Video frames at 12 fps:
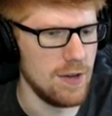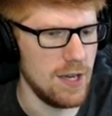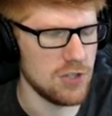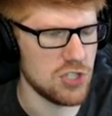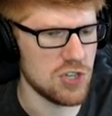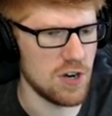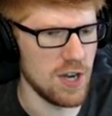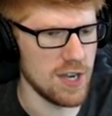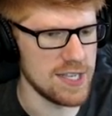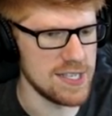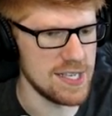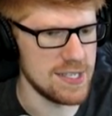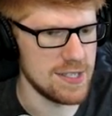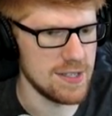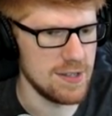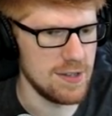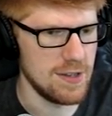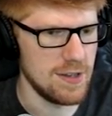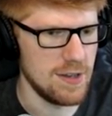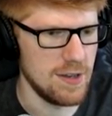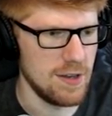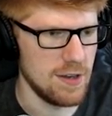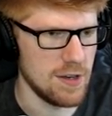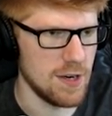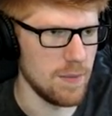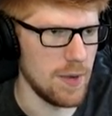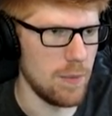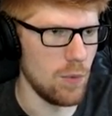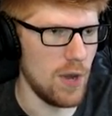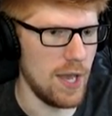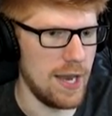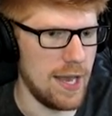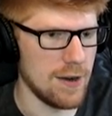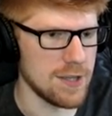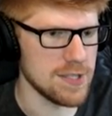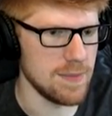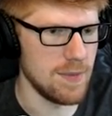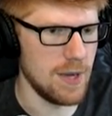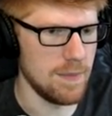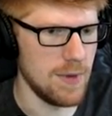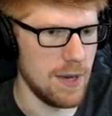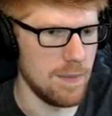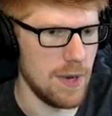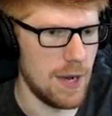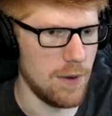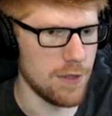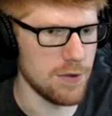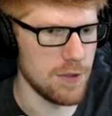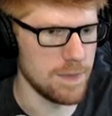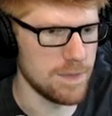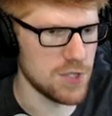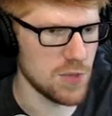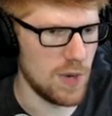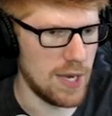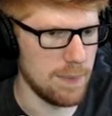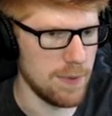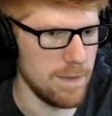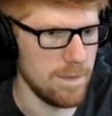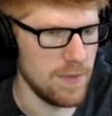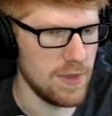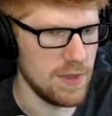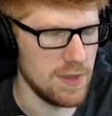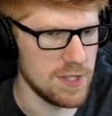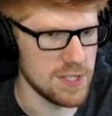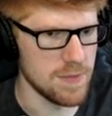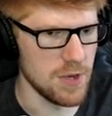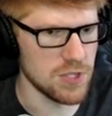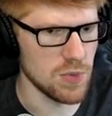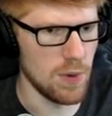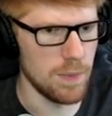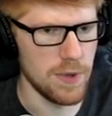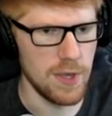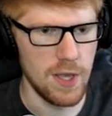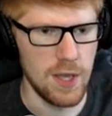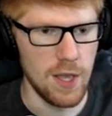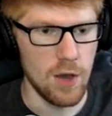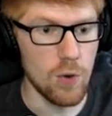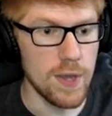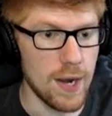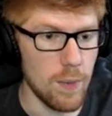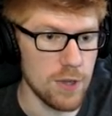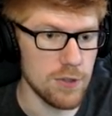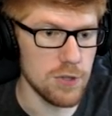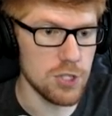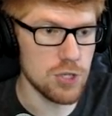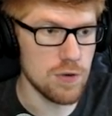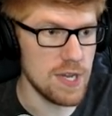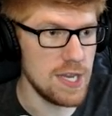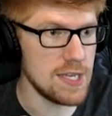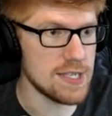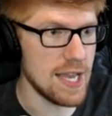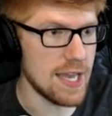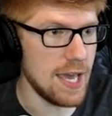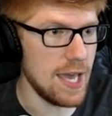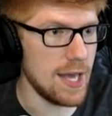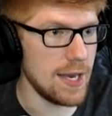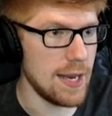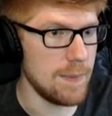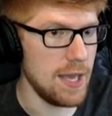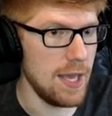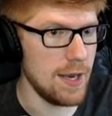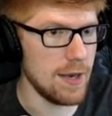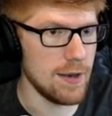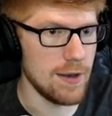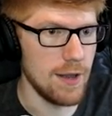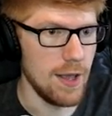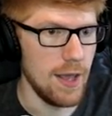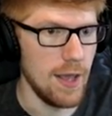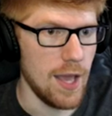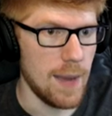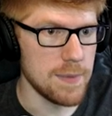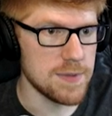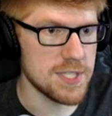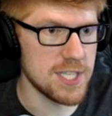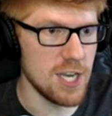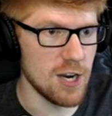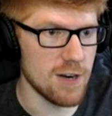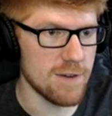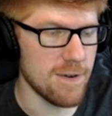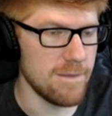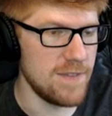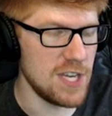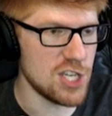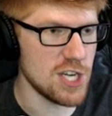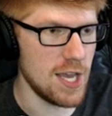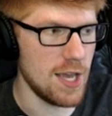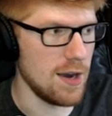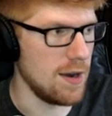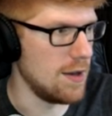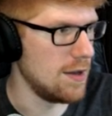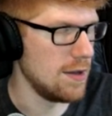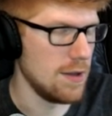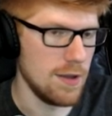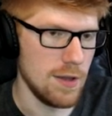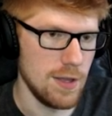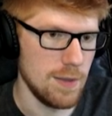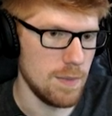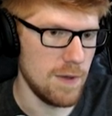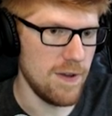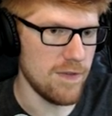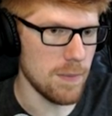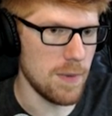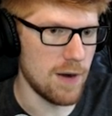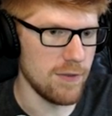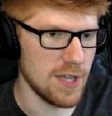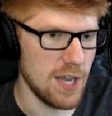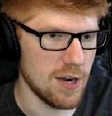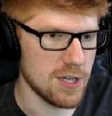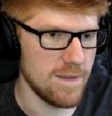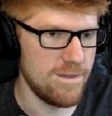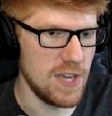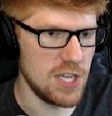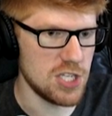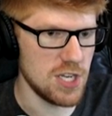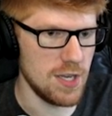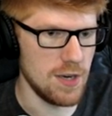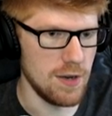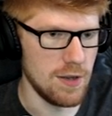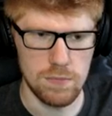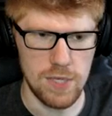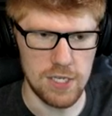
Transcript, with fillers: How strong is it? I'm, I'm wet now because I'm, I'm, I'm, I went through the swamp. This is my swamp. Oh, can I walk through the trees? I can, and I'm hidden. I'm obscured from vision. My favorite Marvel character, Vision.